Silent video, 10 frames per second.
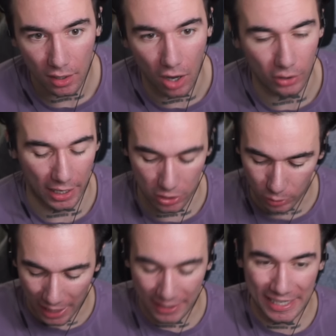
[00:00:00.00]
Okay, you
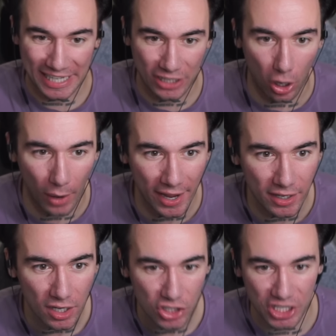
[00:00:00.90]
got an
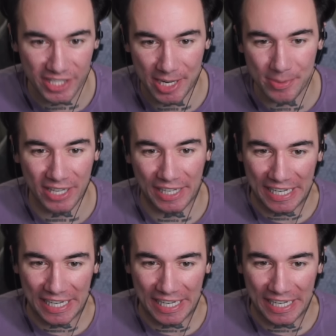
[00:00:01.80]
Inoue. She seems like an